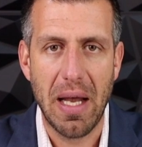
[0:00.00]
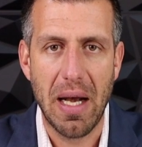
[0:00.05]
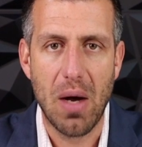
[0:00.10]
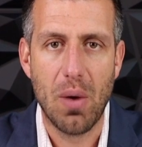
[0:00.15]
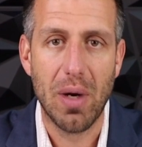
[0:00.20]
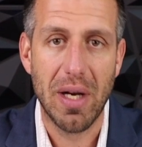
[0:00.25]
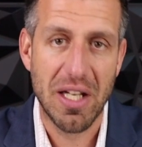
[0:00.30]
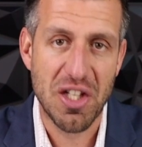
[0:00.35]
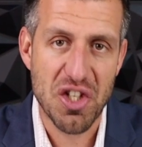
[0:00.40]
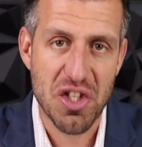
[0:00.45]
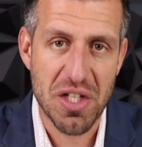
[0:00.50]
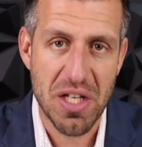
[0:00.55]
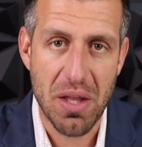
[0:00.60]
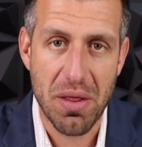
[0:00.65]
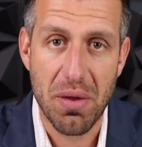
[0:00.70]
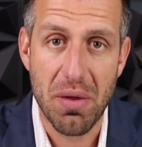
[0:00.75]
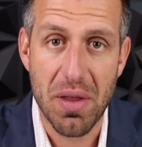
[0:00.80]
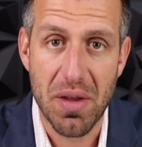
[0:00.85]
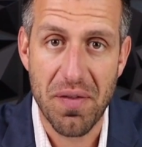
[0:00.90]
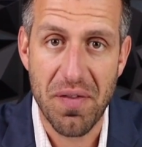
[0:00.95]
and I want to just
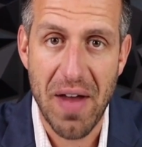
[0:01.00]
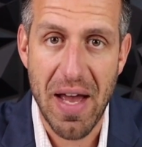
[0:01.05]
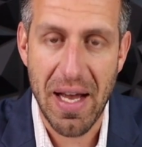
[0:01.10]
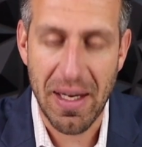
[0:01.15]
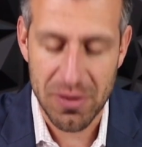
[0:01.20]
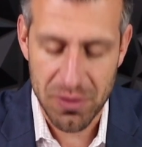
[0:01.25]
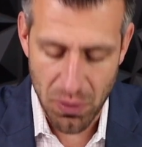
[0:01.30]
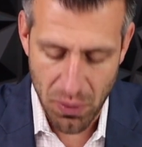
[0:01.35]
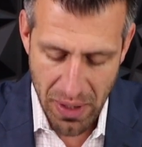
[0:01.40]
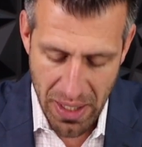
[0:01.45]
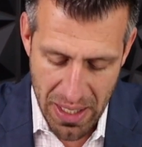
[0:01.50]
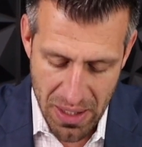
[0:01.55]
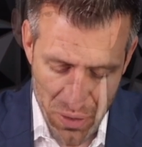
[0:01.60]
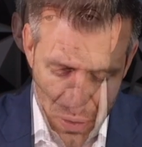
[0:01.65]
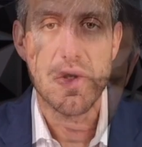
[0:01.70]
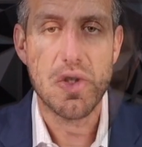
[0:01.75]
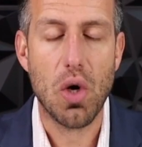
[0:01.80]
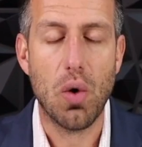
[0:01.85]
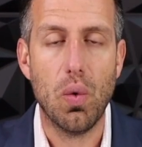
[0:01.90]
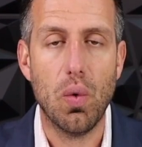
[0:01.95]
get through the facts, okay?
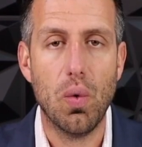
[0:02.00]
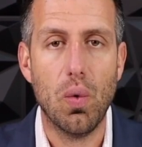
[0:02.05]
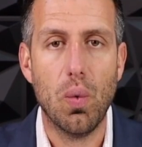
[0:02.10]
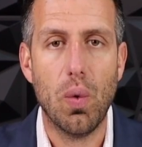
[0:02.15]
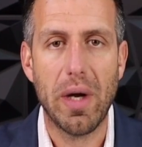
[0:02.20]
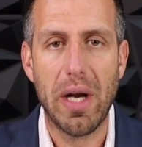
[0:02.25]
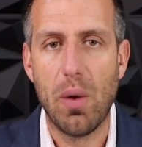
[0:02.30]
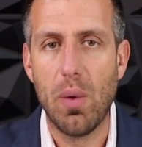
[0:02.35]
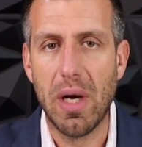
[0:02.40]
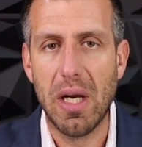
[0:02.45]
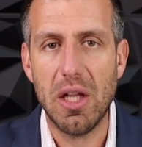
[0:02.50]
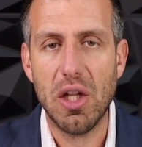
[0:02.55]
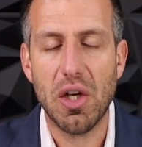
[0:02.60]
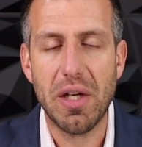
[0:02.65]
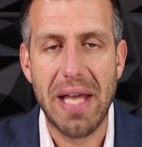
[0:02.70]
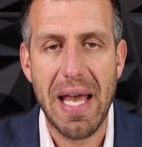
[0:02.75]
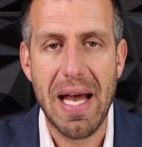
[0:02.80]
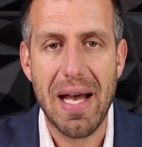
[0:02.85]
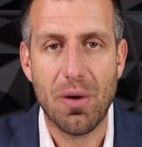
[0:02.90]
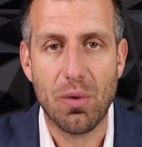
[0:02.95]
So what I want to
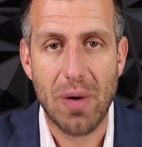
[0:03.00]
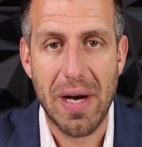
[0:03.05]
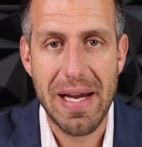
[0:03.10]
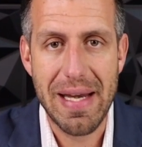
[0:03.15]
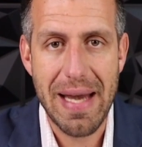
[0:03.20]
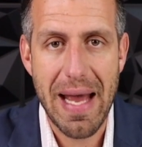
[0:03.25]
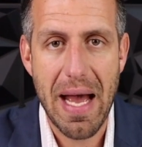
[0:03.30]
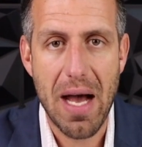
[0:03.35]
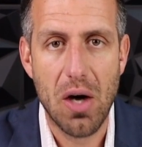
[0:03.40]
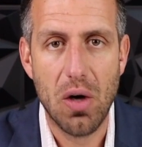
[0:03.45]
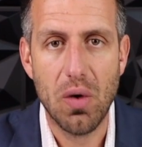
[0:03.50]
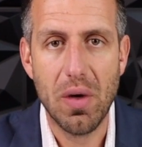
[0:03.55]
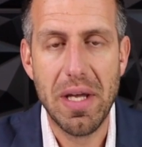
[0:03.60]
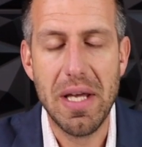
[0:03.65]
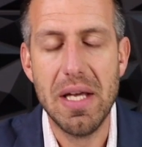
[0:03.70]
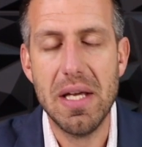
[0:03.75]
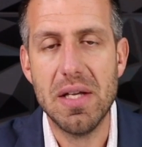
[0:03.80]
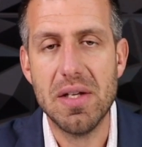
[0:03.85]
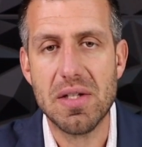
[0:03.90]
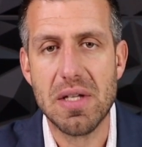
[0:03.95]
look at right now
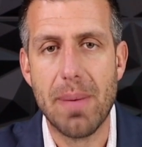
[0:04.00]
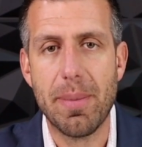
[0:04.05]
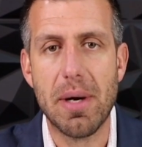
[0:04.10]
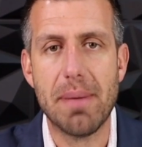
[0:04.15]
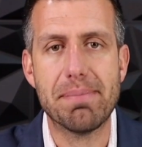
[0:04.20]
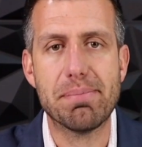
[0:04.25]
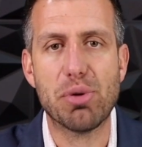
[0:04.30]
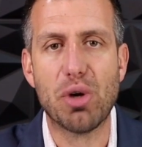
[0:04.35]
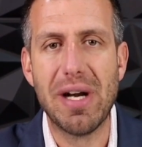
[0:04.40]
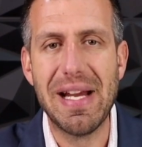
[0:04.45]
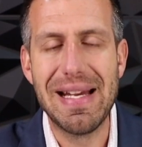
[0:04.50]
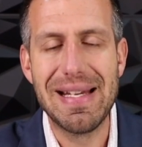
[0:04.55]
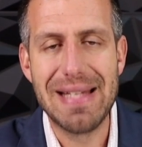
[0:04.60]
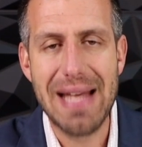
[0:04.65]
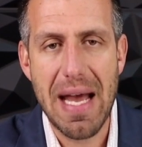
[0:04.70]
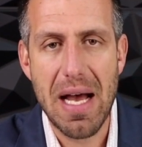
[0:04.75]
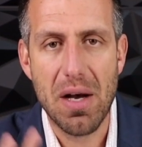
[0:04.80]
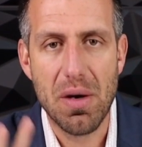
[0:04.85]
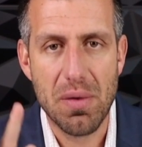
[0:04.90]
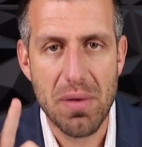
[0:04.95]
is I'm going to break
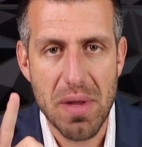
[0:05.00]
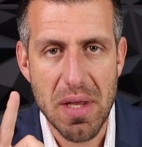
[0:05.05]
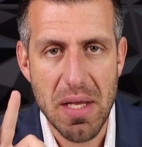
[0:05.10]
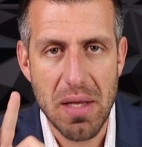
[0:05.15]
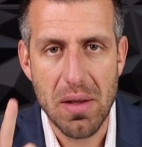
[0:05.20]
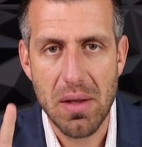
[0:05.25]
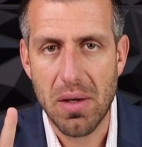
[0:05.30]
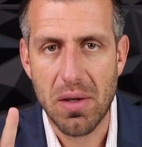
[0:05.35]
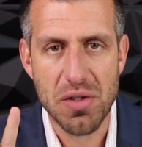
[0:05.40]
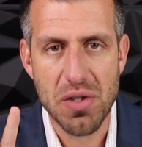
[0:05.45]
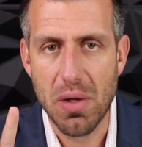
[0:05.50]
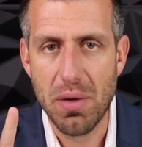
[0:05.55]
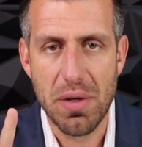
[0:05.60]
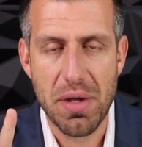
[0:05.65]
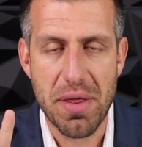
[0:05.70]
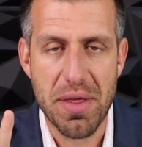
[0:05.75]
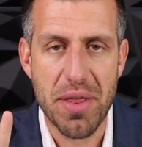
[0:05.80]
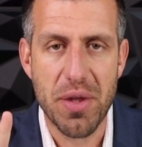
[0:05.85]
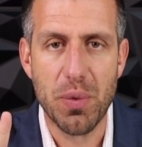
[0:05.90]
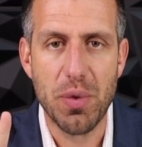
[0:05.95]
down there's
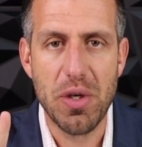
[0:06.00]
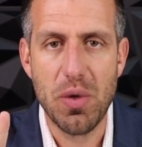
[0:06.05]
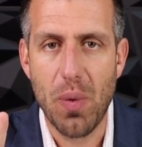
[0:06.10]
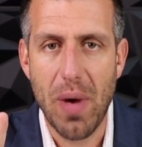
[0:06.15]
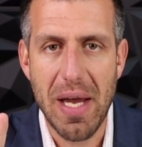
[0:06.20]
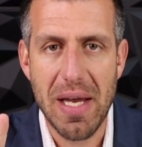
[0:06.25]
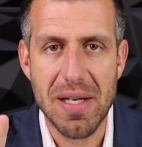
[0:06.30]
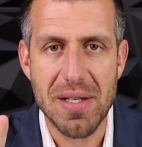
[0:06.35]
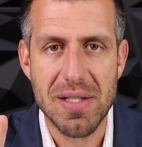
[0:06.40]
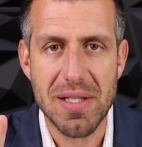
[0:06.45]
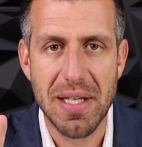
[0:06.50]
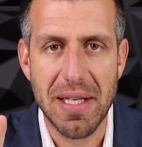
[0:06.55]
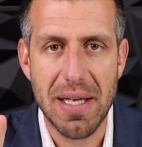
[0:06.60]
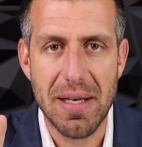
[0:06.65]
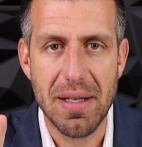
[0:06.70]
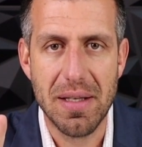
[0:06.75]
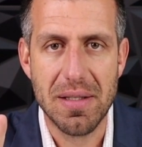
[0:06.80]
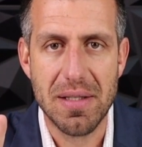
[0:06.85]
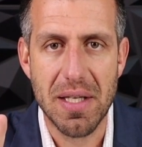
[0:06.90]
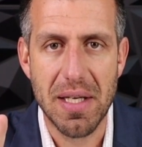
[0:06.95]
only three ways to
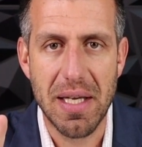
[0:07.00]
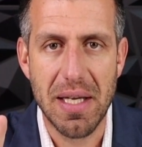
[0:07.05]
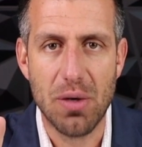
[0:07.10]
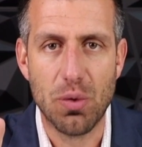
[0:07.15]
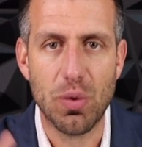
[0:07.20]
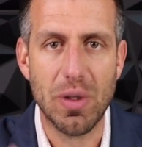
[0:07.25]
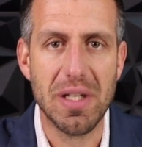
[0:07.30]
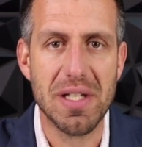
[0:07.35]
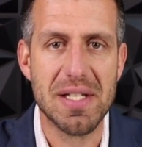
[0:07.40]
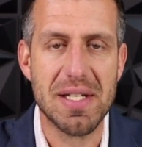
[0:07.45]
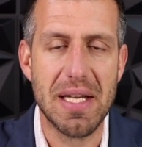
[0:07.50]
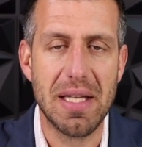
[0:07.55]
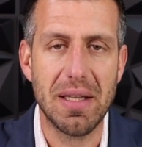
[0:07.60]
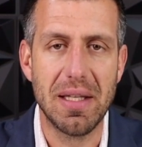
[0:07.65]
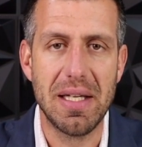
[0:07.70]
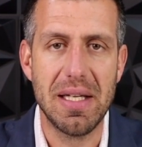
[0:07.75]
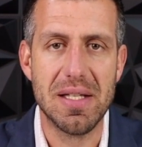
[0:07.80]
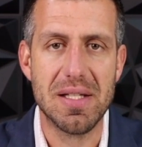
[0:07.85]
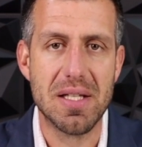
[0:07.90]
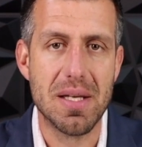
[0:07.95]
get real estate
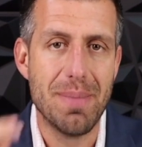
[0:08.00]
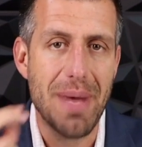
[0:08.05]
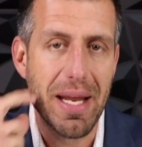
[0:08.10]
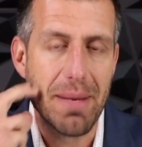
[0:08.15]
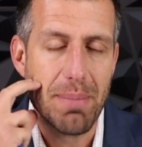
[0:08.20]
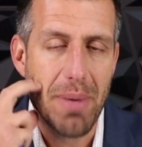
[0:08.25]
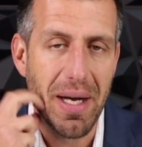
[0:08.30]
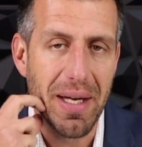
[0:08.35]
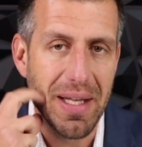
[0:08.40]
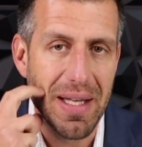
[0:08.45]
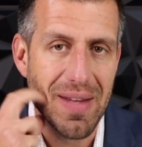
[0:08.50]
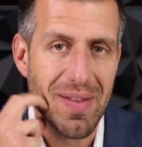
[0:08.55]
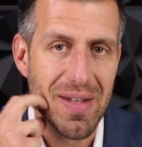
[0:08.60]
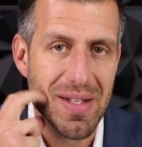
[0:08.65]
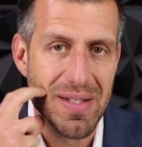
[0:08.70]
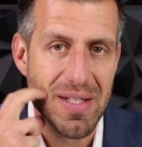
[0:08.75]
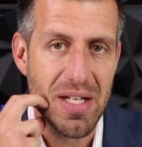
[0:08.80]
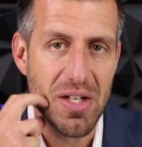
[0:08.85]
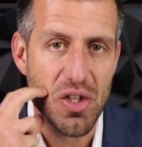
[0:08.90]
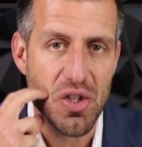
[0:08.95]
leads to make money in
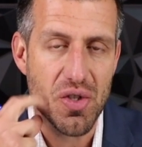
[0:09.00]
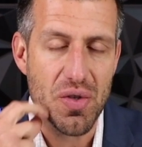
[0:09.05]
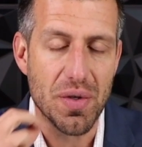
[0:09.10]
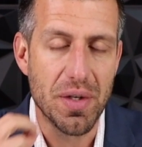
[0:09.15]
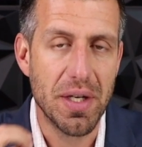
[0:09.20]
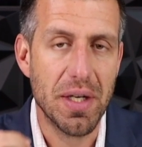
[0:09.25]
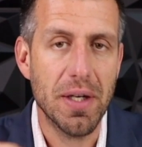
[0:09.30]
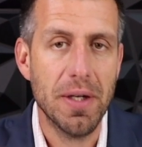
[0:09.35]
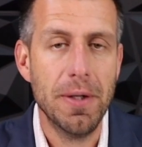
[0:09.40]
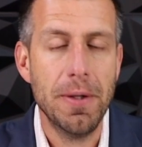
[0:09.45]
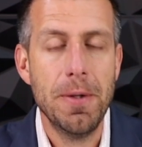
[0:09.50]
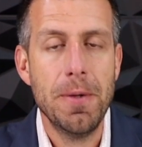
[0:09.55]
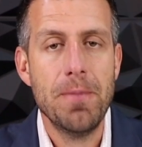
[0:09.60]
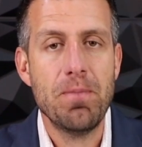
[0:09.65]
this industry.